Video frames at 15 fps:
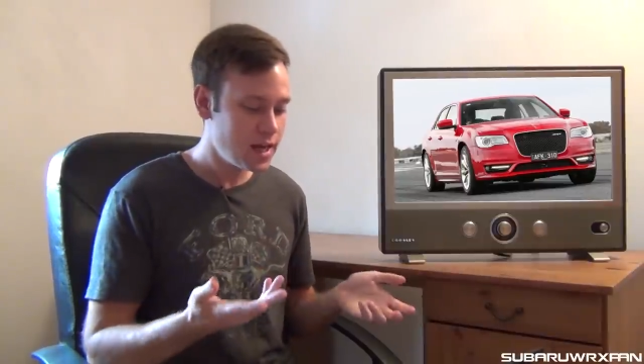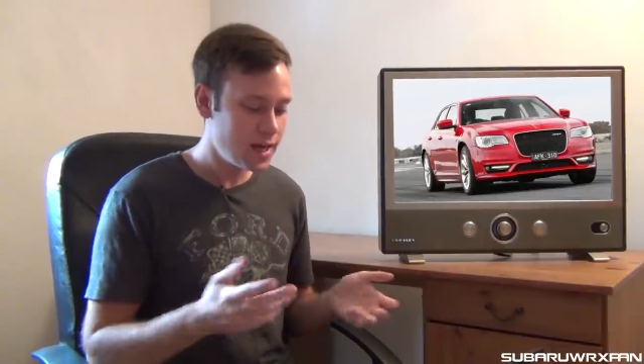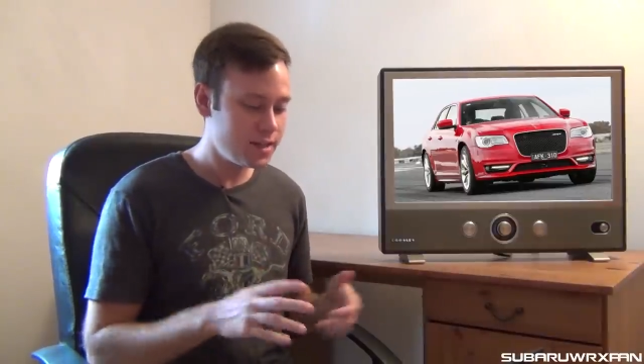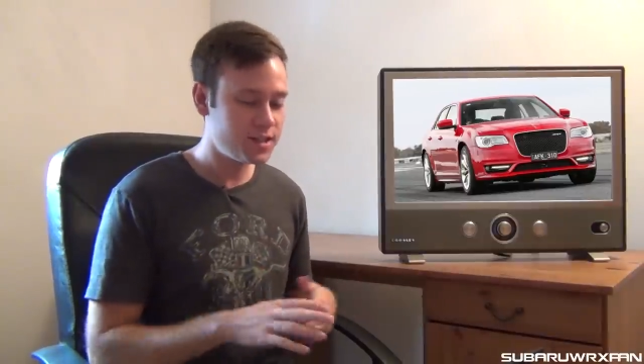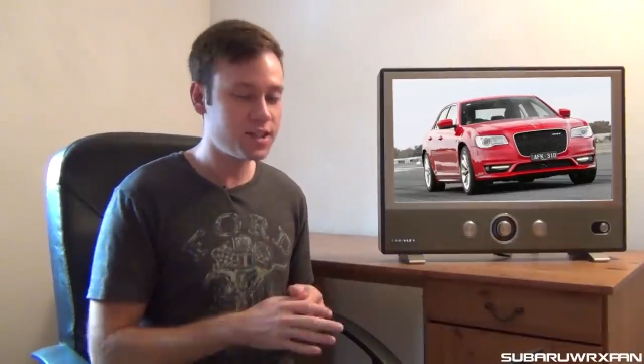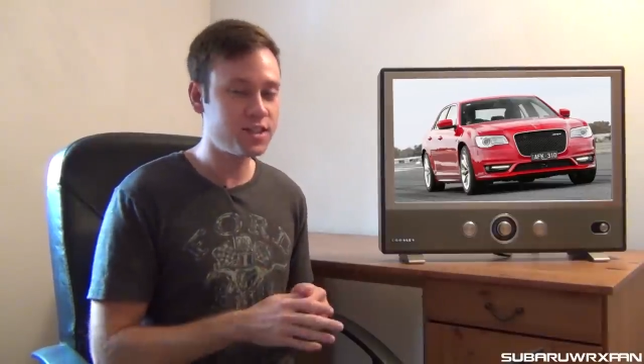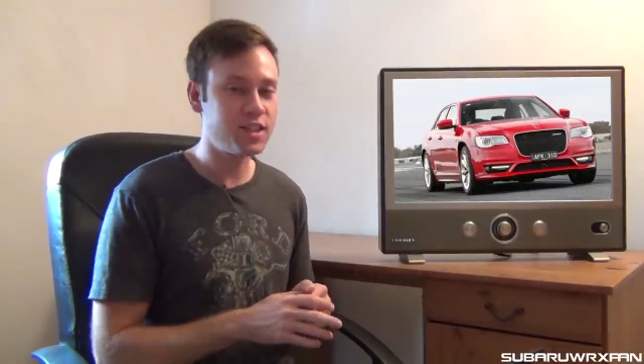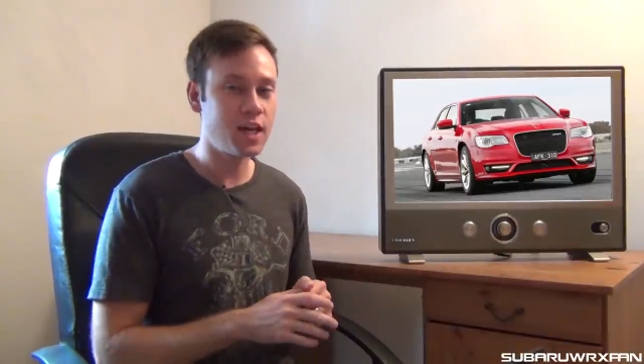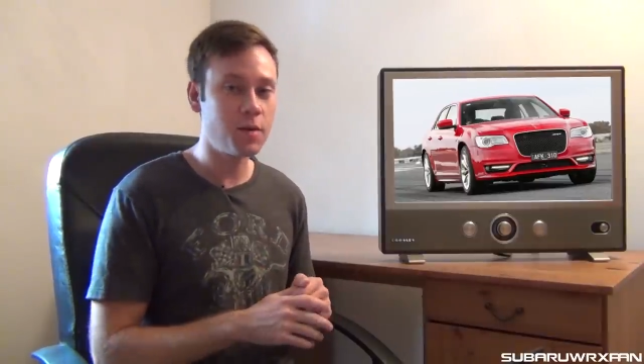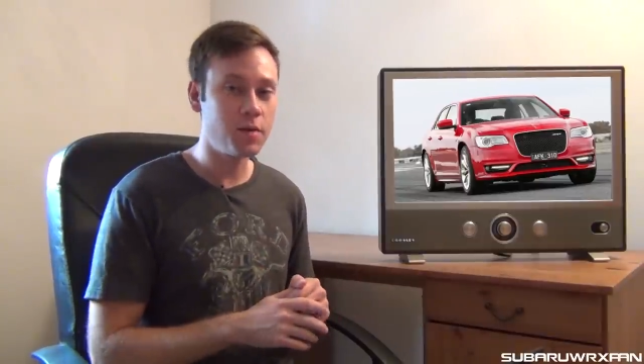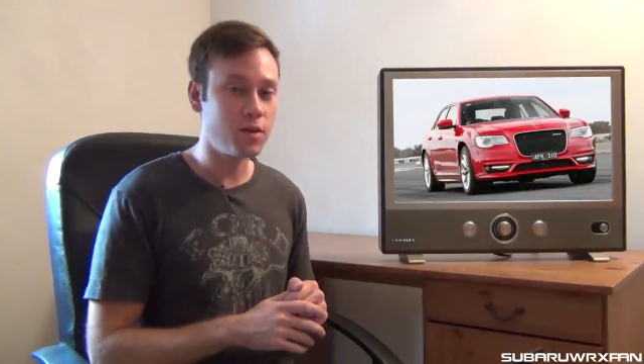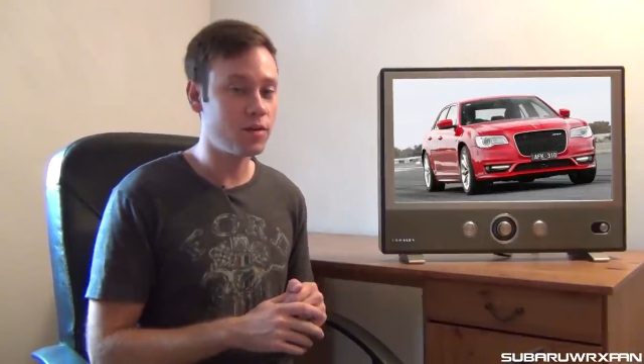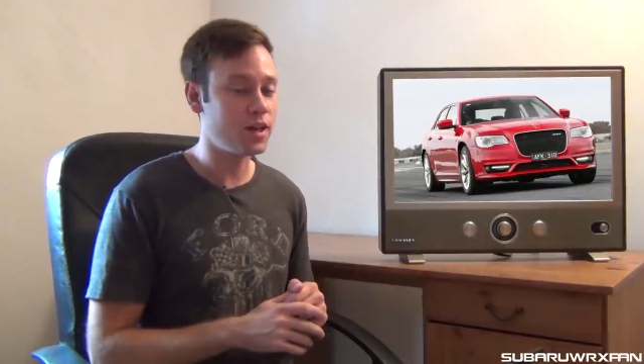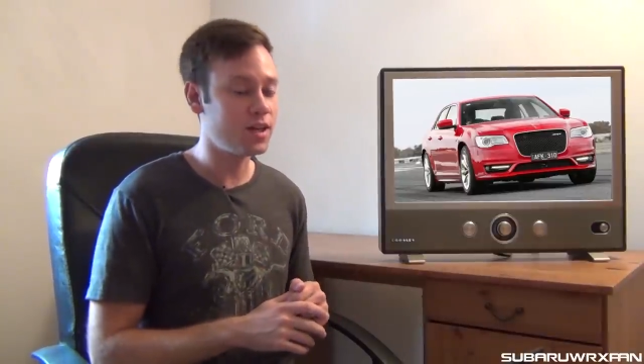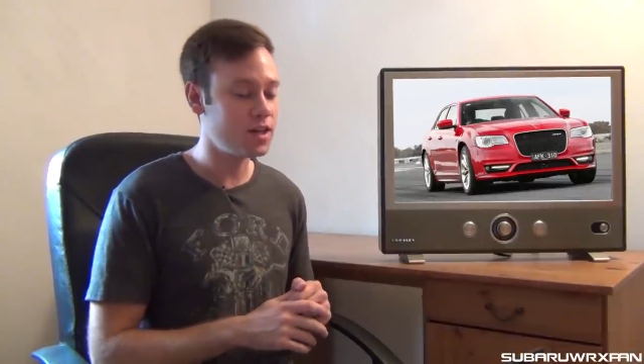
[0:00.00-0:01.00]
it's just sad
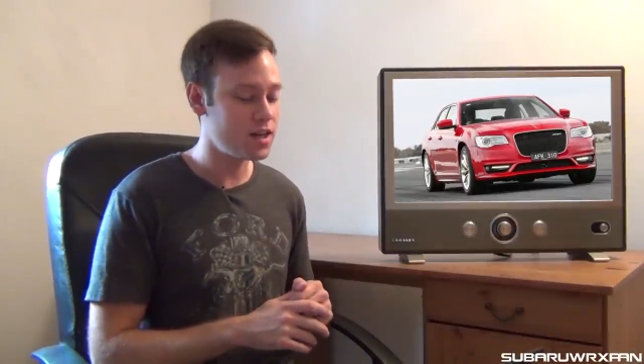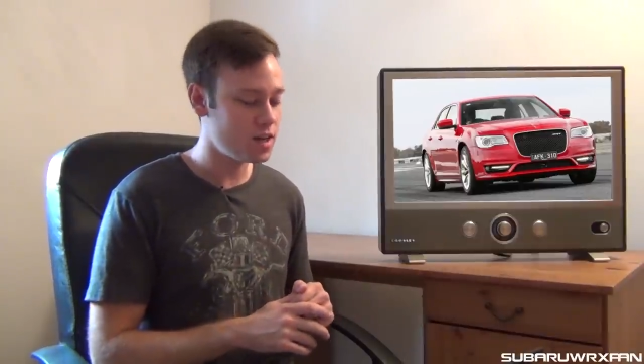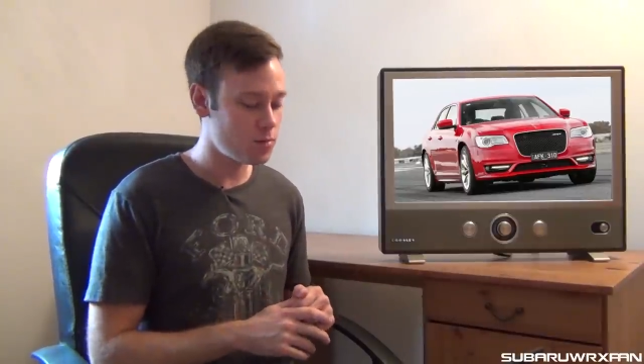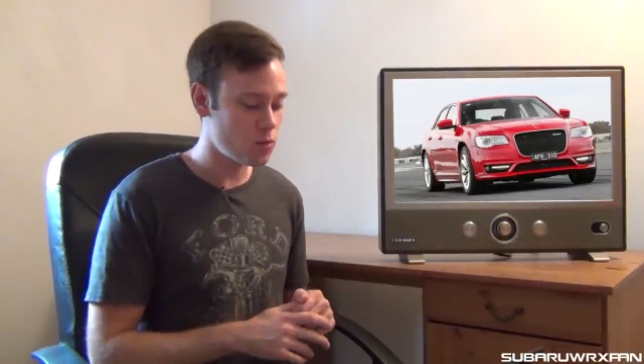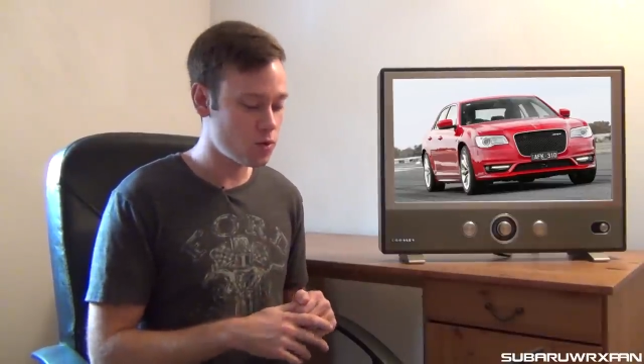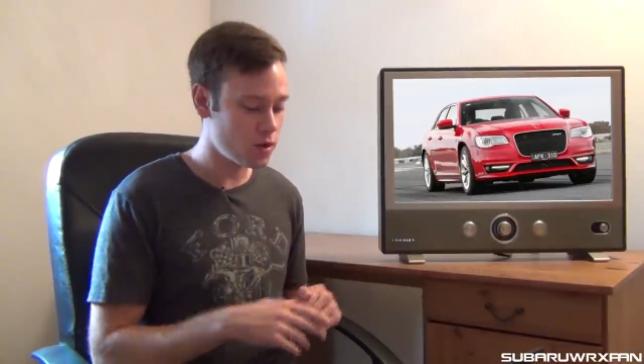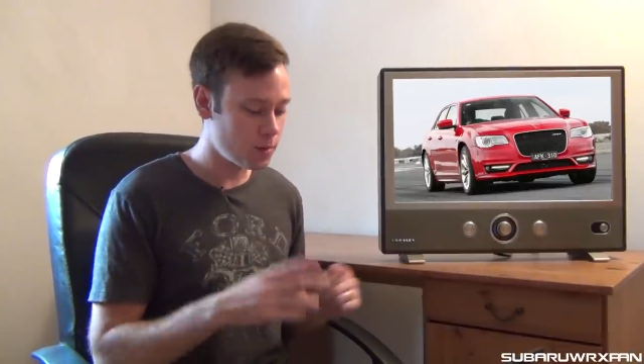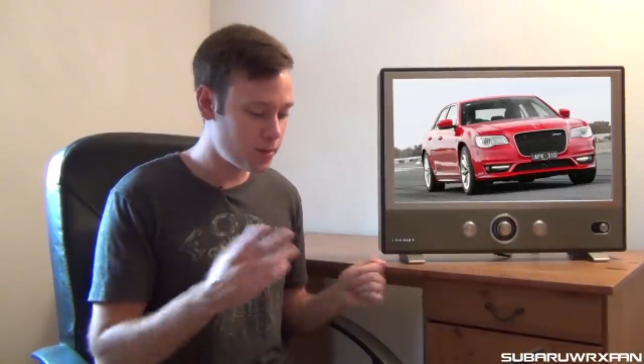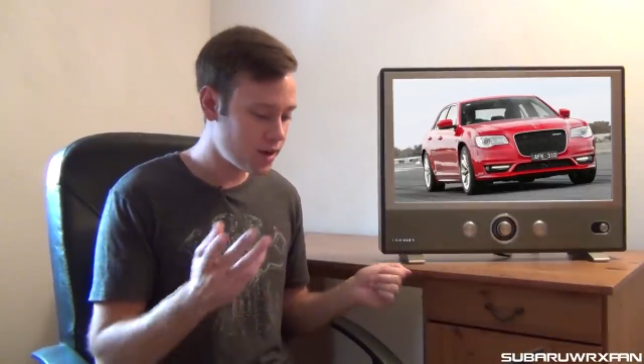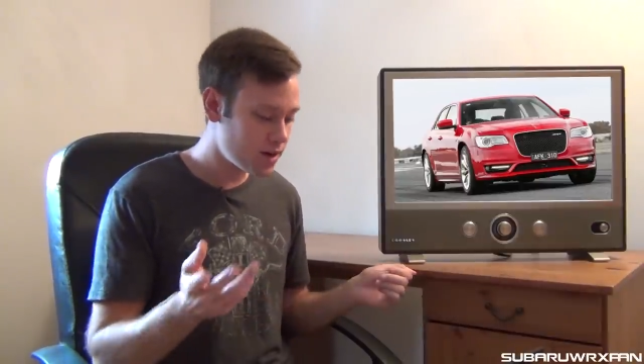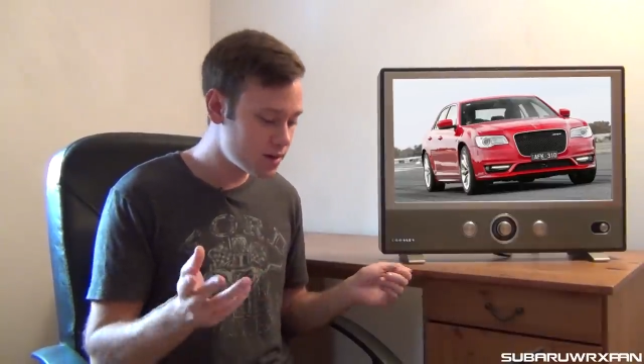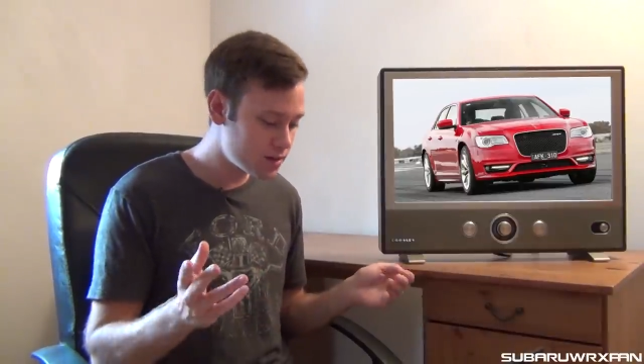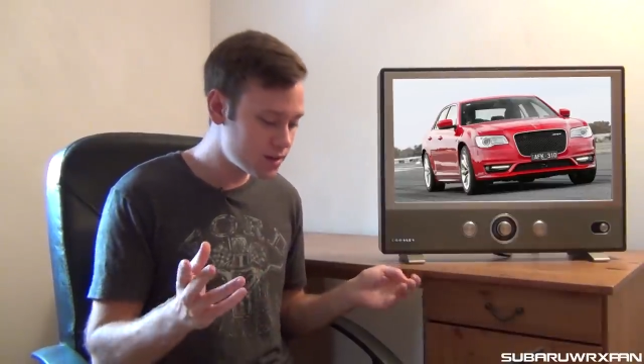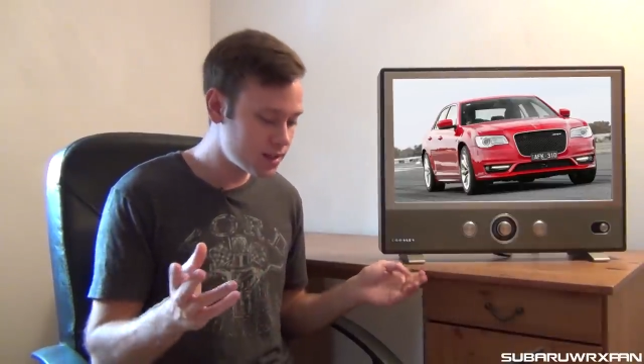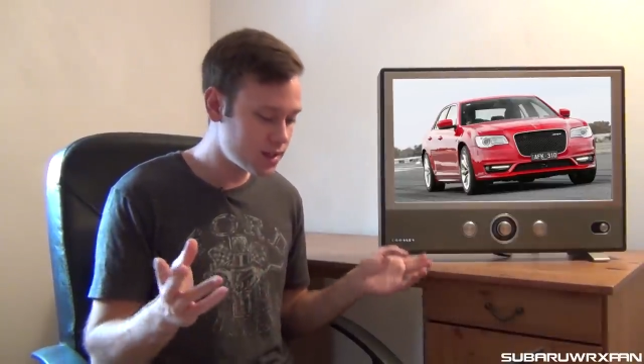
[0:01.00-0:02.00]
we don't get it anymore
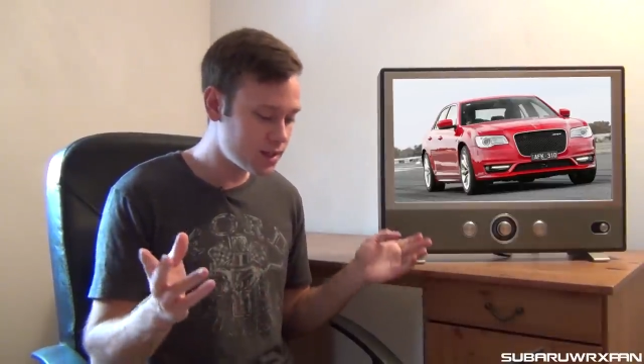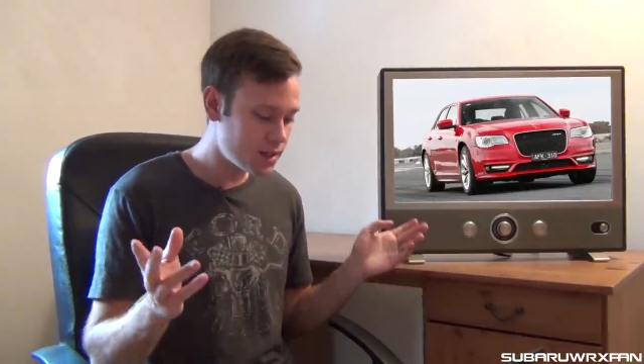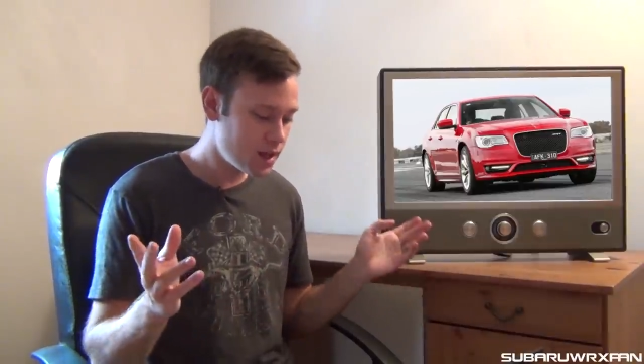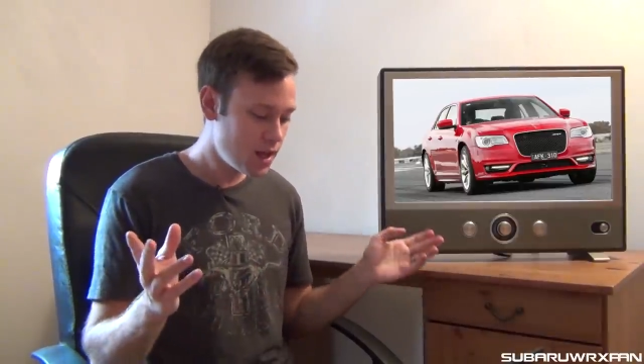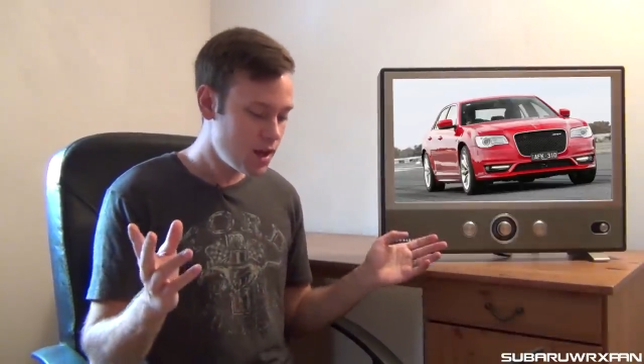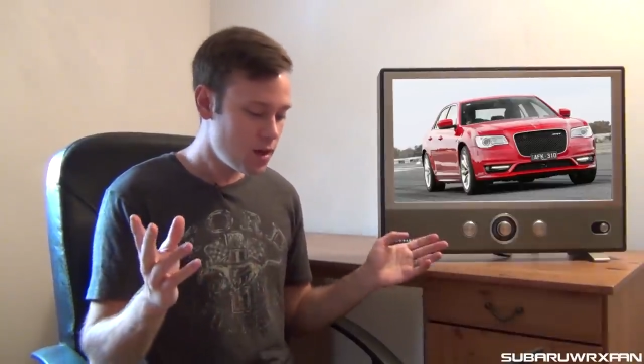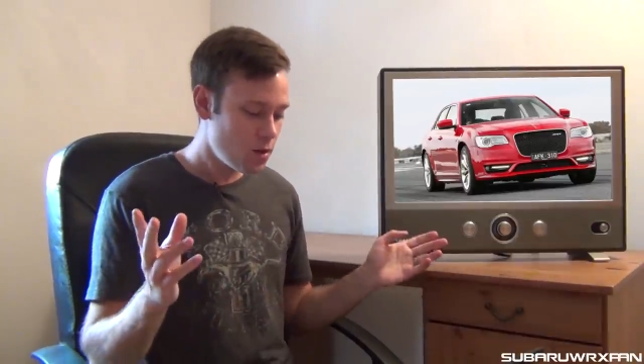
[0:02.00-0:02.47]
apparently